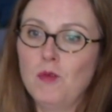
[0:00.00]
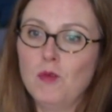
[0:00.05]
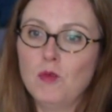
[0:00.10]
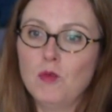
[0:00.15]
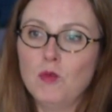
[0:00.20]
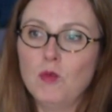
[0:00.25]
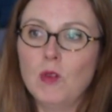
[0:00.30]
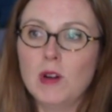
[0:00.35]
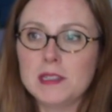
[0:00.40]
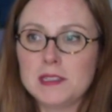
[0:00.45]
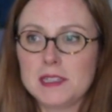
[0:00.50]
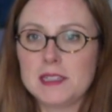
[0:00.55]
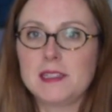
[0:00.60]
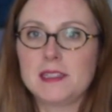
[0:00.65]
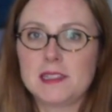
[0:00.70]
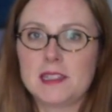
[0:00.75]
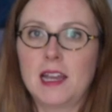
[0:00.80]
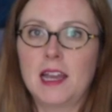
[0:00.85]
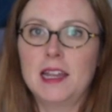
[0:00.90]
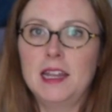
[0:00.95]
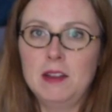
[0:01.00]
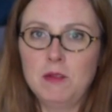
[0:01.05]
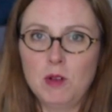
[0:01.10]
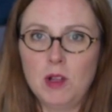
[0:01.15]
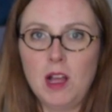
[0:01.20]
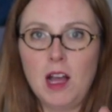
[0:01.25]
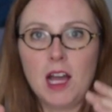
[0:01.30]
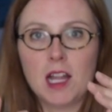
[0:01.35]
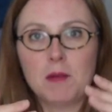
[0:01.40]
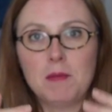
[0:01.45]
once it's done, it will
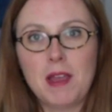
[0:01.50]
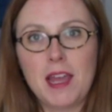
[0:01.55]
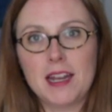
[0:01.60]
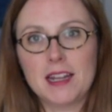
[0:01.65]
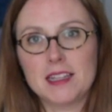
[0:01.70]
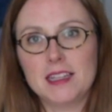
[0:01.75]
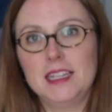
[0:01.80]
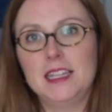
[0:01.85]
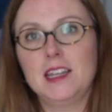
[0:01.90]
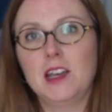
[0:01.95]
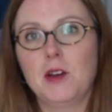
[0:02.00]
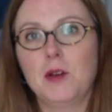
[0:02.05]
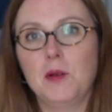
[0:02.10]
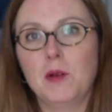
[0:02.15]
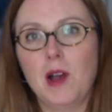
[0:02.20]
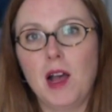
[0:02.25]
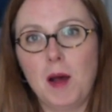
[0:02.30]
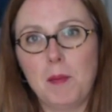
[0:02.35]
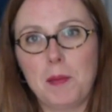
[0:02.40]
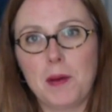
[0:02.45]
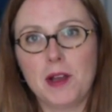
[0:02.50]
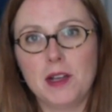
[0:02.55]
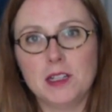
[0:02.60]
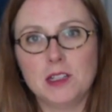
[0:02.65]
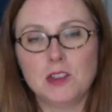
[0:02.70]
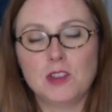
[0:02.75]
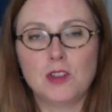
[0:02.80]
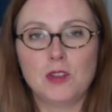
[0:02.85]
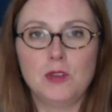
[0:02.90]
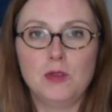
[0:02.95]
automatically go up
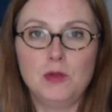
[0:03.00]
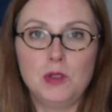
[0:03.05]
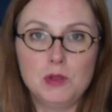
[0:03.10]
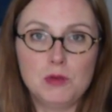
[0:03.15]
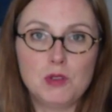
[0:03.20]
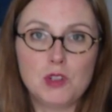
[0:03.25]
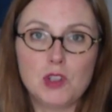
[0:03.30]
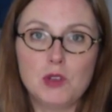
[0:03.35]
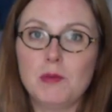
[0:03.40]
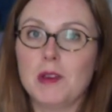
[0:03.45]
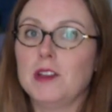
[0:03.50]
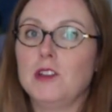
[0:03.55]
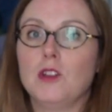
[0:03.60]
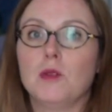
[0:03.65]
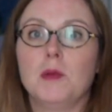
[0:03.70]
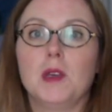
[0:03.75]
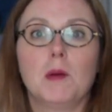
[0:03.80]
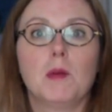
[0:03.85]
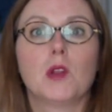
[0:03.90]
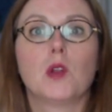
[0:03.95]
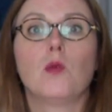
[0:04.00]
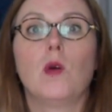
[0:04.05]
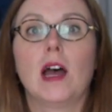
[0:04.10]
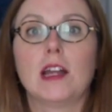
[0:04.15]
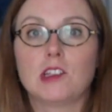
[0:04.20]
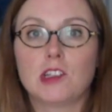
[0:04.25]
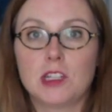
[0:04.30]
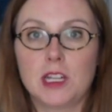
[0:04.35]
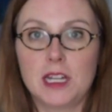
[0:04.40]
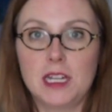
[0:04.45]
onto YouTube, and you'll be able to
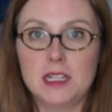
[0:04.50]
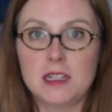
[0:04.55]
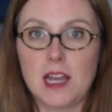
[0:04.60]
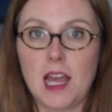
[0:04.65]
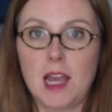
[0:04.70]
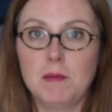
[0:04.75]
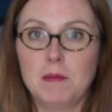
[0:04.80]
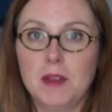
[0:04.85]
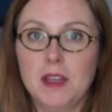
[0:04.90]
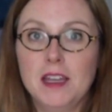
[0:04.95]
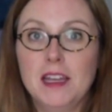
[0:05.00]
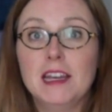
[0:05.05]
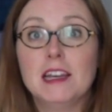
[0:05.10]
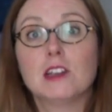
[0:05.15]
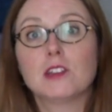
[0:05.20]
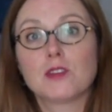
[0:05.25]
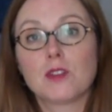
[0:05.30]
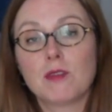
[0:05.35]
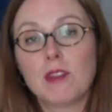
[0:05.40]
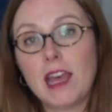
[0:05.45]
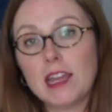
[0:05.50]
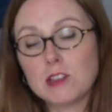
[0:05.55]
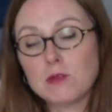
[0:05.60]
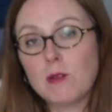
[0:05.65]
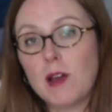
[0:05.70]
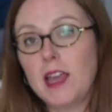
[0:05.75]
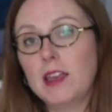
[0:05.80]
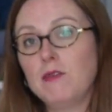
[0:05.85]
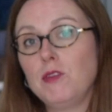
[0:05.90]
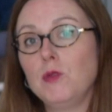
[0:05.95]
watch it anytime. So that's
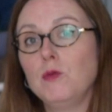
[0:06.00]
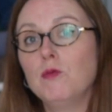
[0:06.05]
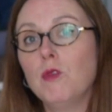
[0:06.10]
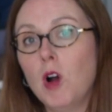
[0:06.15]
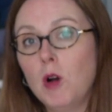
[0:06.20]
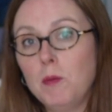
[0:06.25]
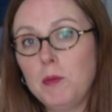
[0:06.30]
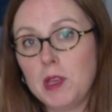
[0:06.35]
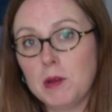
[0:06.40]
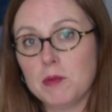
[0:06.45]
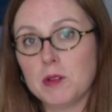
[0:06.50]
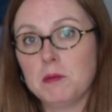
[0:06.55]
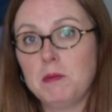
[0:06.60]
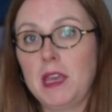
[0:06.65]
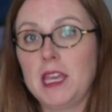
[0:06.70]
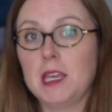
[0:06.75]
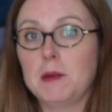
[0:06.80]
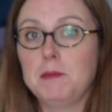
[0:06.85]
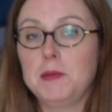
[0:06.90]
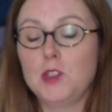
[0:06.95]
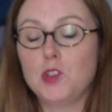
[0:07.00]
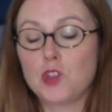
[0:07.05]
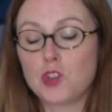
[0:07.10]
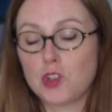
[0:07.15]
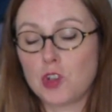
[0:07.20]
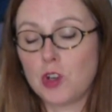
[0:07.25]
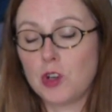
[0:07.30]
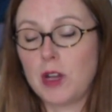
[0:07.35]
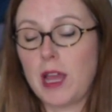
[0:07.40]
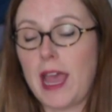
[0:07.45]
why if you won't be able to make it, be
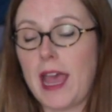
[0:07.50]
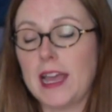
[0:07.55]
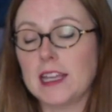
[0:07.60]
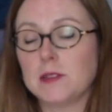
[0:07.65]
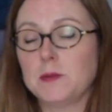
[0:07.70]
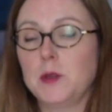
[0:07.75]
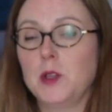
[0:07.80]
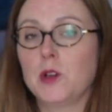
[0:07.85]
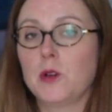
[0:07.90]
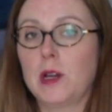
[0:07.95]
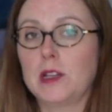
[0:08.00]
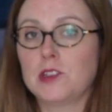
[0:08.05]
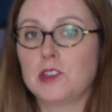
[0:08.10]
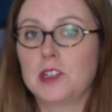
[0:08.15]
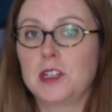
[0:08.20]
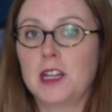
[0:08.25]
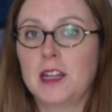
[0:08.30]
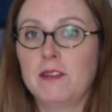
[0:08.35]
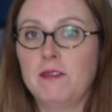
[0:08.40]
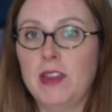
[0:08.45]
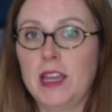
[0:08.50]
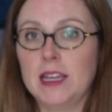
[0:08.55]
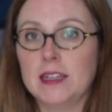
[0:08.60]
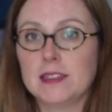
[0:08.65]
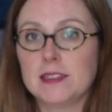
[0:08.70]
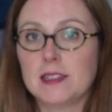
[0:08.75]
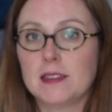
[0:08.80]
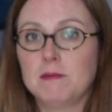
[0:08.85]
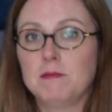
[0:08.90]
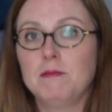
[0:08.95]
sure to ask me a question in
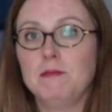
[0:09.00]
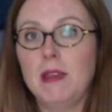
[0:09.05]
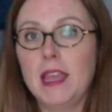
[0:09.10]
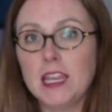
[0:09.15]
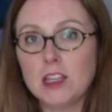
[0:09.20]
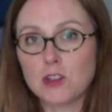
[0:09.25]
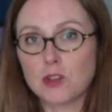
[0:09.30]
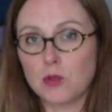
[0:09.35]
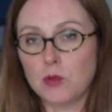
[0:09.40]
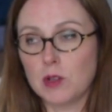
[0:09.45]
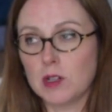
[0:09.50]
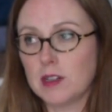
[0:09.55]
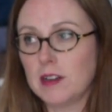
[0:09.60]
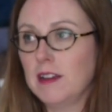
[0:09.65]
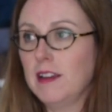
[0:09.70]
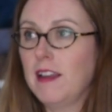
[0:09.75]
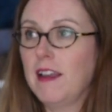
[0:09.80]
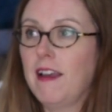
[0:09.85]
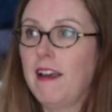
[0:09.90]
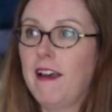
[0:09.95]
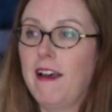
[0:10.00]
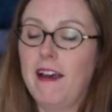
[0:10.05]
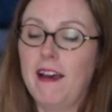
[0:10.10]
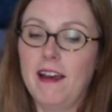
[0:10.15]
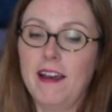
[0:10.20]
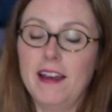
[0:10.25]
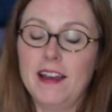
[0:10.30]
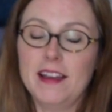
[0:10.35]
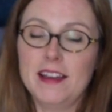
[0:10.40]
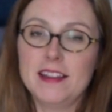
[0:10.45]
advance. Make sure
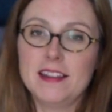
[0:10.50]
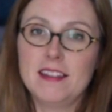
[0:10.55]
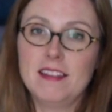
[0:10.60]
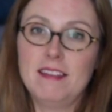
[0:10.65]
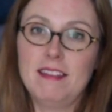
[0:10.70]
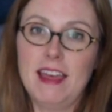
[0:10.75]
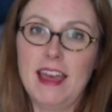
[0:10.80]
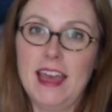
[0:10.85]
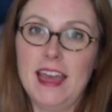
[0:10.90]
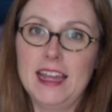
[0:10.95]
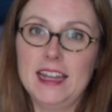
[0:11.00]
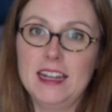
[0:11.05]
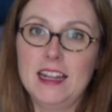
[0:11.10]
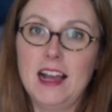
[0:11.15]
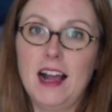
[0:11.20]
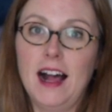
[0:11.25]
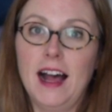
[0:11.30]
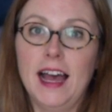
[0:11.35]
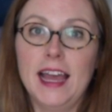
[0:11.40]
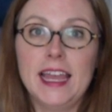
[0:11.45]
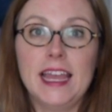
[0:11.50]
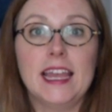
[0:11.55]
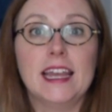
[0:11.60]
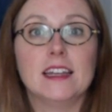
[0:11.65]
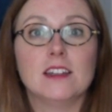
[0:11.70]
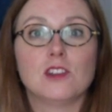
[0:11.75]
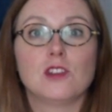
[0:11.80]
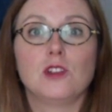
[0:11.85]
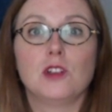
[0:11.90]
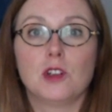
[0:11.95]
that I
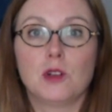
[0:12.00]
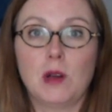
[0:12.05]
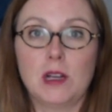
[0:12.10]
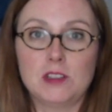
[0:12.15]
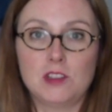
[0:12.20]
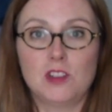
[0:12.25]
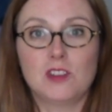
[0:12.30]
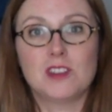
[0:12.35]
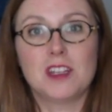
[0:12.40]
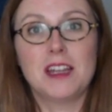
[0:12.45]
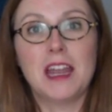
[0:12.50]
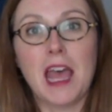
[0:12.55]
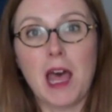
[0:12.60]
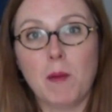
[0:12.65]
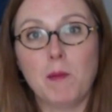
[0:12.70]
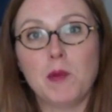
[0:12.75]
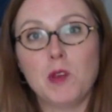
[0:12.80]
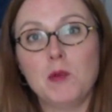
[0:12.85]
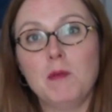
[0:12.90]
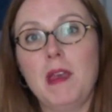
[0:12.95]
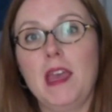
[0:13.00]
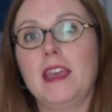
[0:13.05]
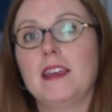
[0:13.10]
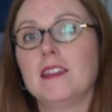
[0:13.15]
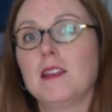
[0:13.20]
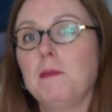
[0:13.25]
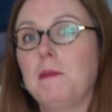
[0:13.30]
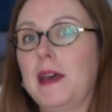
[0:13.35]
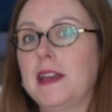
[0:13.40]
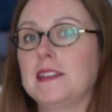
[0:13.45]
answer your questions and help you make
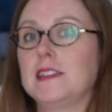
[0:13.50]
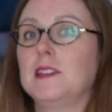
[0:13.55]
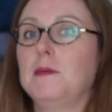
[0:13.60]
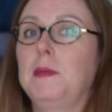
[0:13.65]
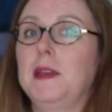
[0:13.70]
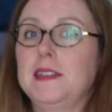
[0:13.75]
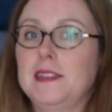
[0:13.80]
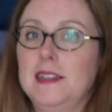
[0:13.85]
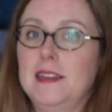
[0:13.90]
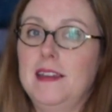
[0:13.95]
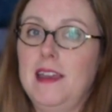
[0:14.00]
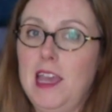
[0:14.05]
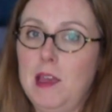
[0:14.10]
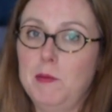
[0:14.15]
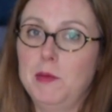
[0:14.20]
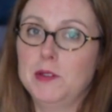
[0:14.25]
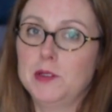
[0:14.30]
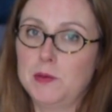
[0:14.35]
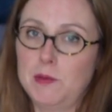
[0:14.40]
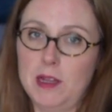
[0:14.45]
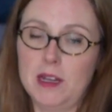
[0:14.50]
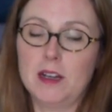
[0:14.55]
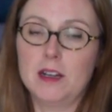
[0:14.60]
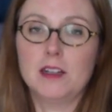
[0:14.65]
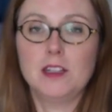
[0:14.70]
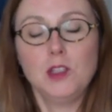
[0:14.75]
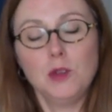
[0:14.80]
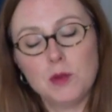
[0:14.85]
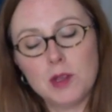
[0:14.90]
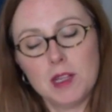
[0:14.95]
the best Basic Cable sweater
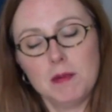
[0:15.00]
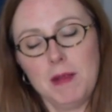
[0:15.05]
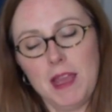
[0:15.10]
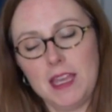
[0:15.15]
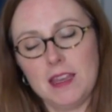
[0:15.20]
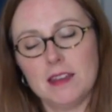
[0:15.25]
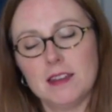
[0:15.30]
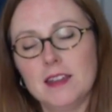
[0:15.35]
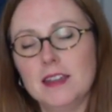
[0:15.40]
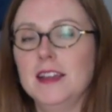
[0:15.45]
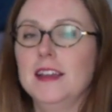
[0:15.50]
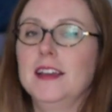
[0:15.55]
you can make.